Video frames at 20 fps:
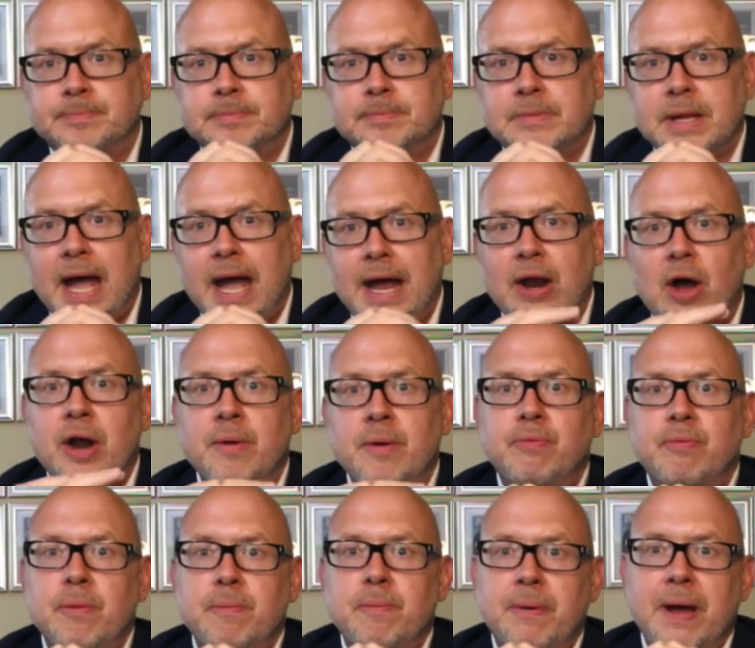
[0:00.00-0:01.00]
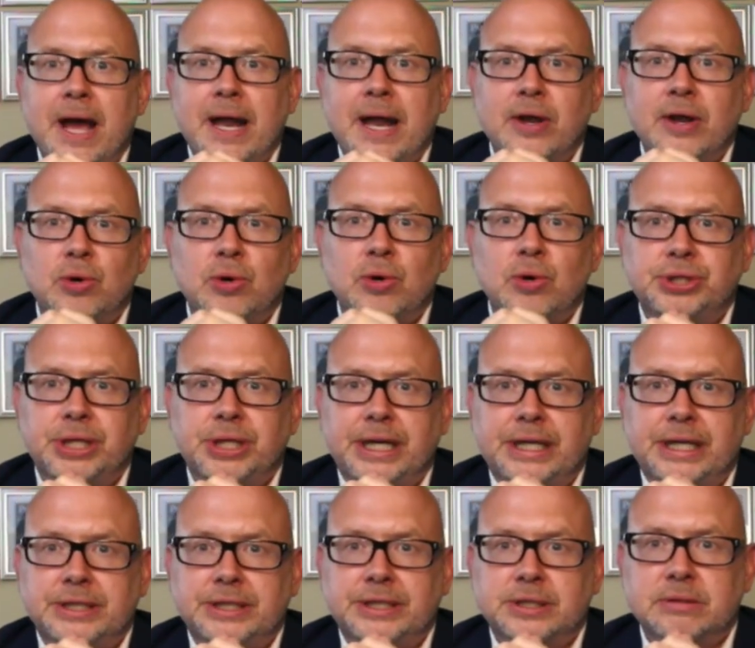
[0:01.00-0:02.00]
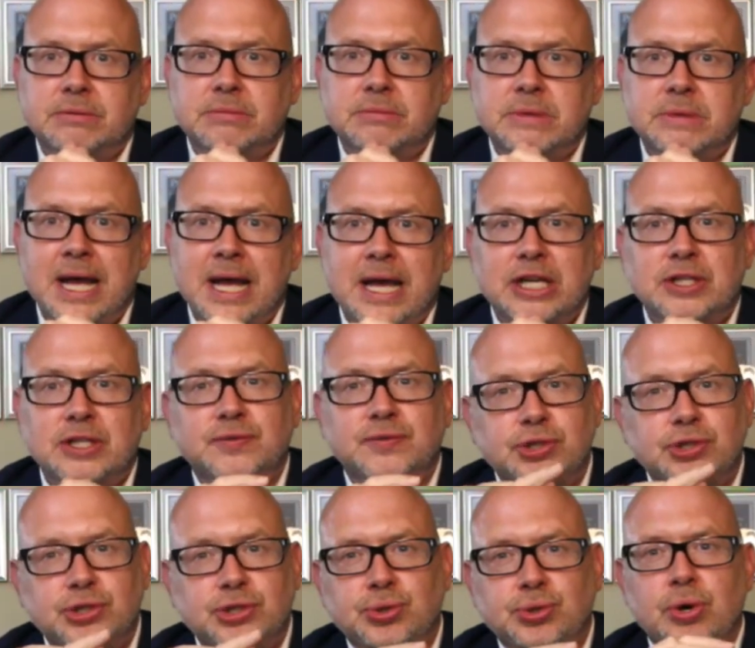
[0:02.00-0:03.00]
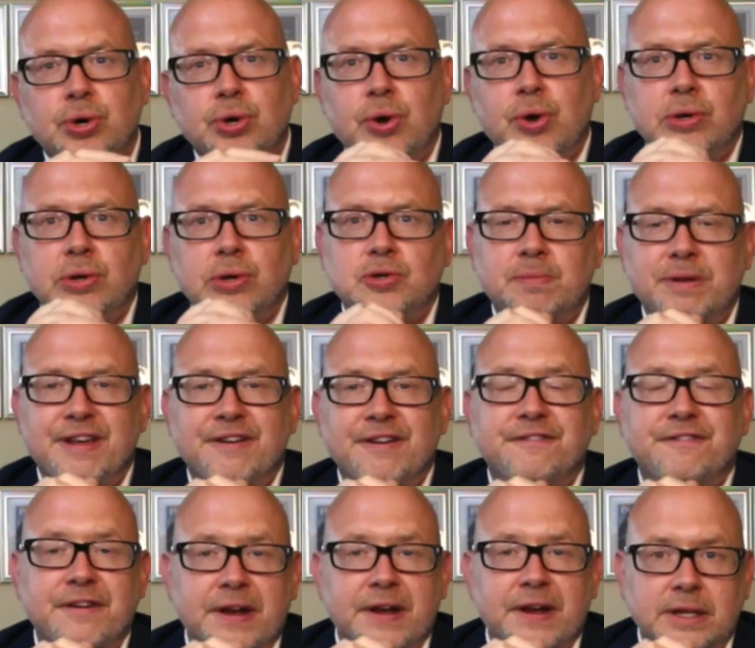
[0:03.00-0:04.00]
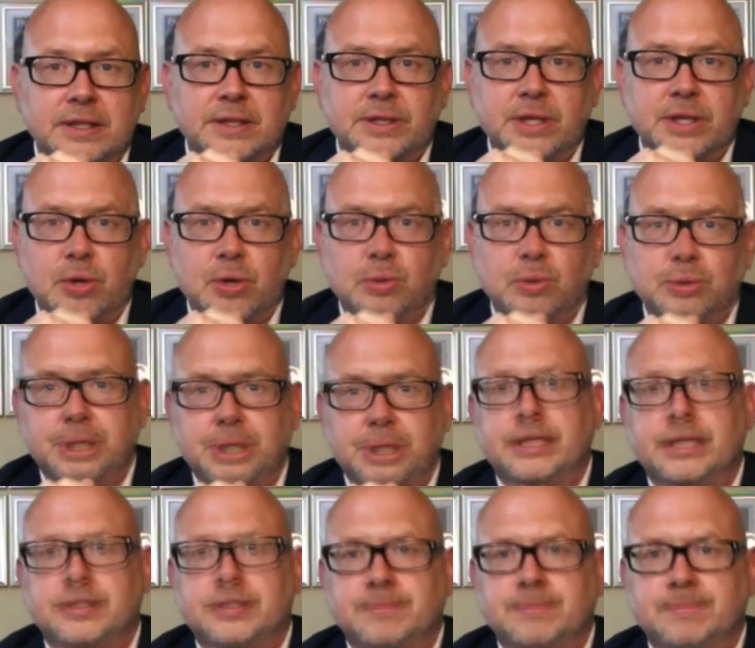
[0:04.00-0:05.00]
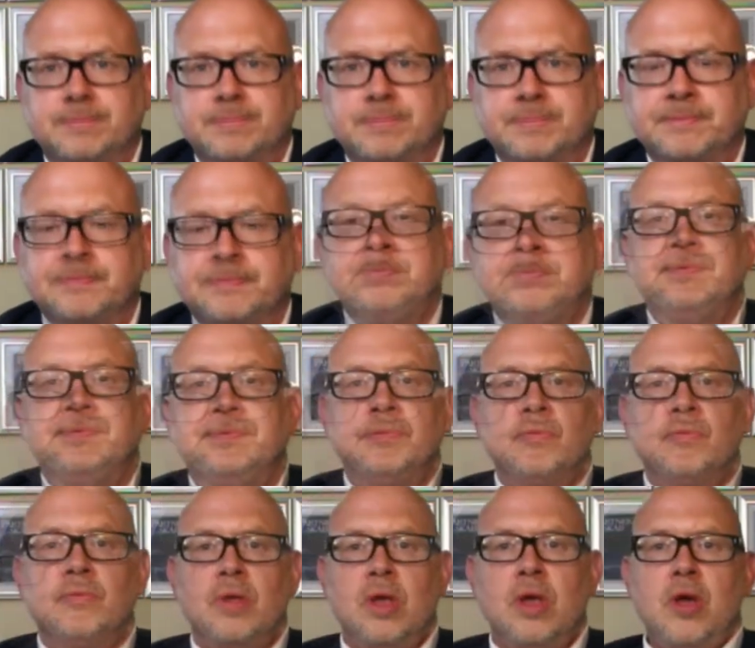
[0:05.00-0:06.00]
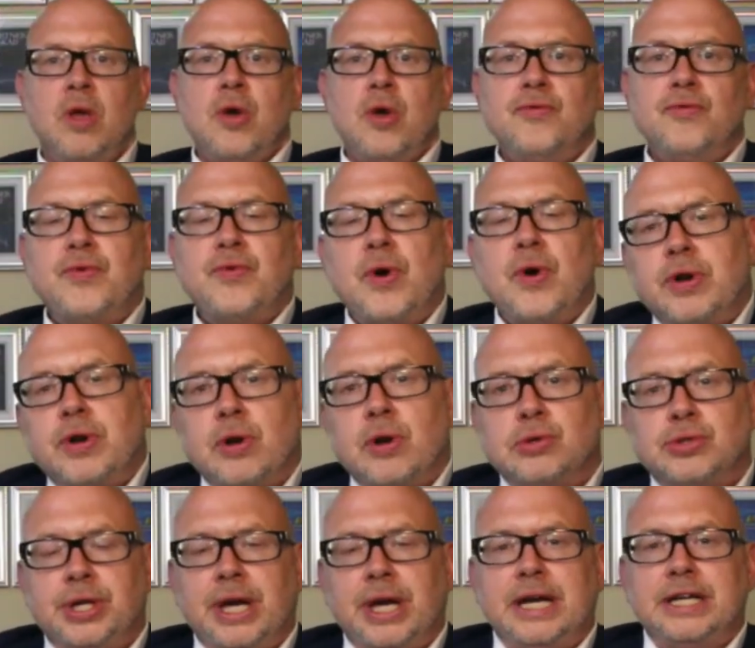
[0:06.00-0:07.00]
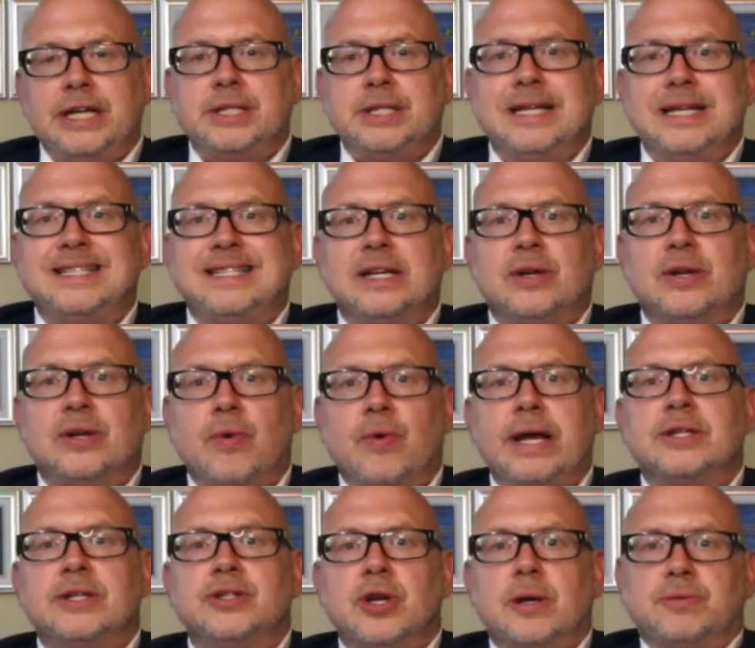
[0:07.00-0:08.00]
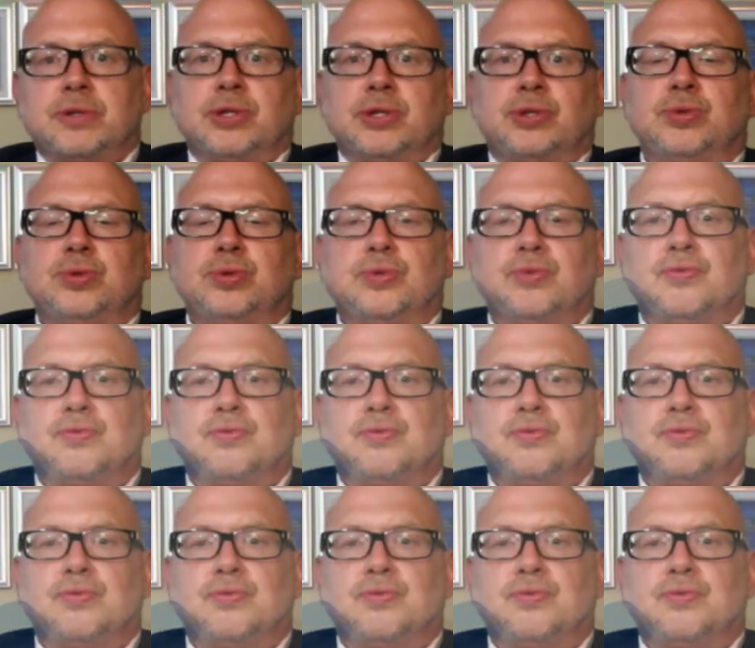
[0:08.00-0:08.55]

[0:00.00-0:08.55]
An unprepared negotiation is for sure going to be a failed negotiation. Phone negotiation is a great substitute for